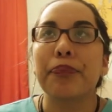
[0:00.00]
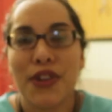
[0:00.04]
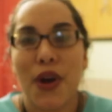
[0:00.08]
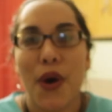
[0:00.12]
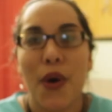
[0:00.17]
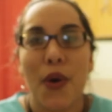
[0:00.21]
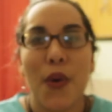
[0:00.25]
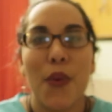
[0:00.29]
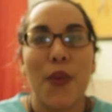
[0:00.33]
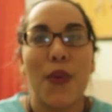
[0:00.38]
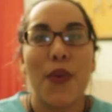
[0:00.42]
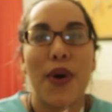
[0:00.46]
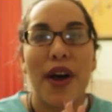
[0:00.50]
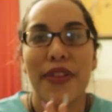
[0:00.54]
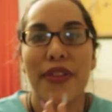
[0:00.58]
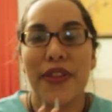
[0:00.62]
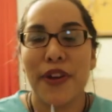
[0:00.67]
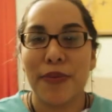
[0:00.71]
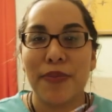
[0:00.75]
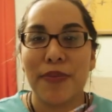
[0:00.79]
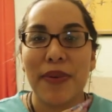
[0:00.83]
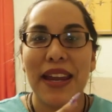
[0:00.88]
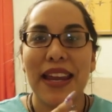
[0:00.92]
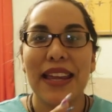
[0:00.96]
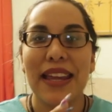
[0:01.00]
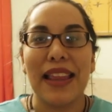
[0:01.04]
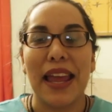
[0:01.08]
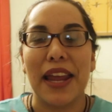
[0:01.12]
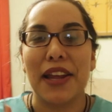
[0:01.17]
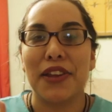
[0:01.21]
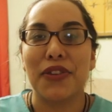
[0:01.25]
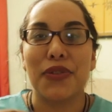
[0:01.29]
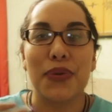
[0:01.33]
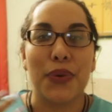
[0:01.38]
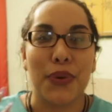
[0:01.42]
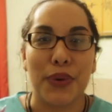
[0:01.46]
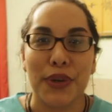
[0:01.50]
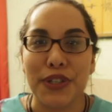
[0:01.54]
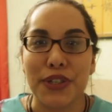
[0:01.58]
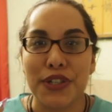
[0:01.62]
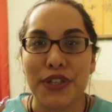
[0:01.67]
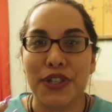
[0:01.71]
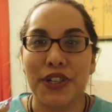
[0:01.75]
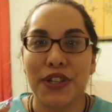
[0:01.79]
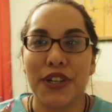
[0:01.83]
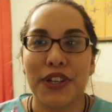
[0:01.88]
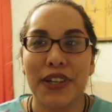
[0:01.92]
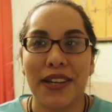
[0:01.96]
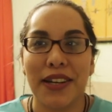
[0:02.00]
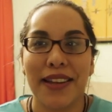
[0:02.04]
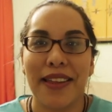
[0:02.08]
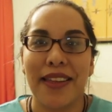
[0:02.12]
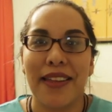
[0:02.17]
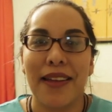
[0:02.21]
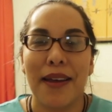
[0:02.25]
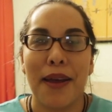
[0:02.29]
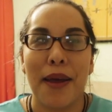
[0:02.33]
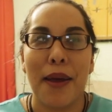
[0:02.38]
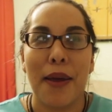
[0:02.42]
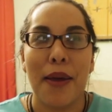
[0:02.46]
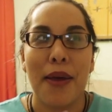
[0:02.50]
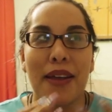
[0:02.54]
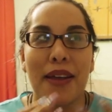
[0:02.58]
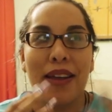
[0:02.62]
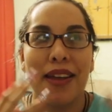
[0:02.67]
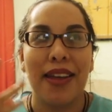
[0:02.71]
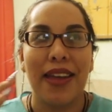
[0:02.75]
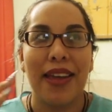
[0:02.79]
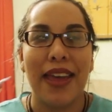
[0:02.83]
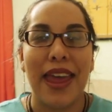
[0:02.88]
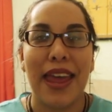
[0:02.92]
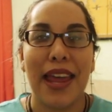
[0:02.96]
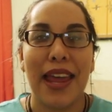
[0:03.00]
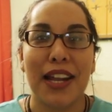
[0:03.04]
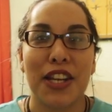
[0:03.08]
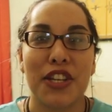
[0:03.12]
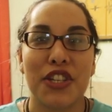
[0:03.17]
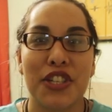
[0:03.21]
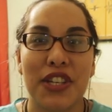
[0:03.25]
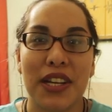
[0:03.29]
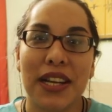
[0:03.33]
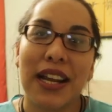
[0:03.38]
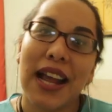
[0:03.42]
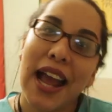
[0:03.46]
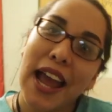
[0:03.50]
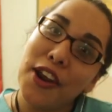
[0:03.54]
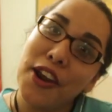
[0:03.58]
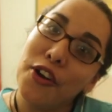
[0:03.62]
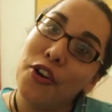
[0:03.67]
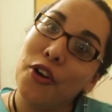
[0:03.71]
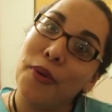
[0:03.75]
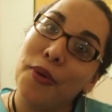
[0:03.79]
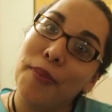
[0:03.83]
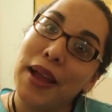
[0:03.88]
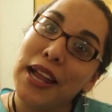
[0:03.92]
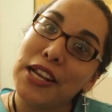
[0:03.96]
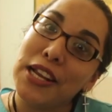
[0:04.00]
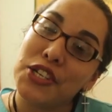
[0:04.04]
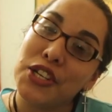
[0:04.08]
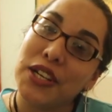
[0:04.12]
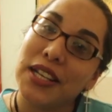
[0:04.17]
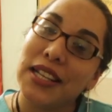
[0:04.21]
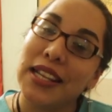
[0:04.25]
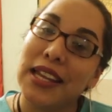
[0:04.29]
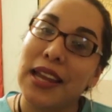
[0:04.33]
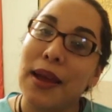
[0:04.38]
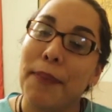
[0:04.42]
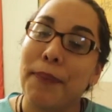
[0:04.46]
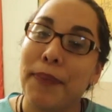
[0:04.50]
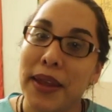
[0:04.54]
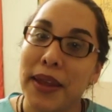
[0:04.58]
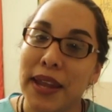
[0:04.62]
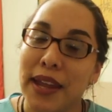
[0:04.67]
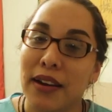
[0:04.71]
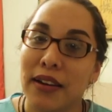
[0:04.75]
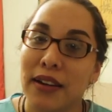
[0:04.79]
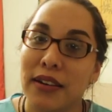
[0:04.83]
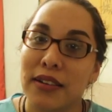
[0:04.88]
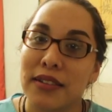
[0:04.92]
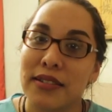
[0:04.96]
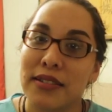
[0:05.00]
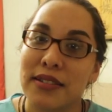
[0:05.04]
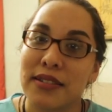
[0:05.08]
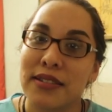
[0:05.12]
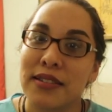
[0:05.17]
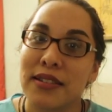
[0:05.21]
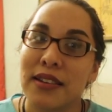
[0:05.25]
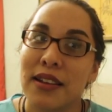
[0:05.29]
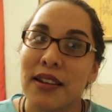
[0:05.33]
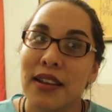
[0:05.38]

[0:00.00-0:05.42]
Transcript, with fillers: So while they're being like tortured, El Chicano magically appears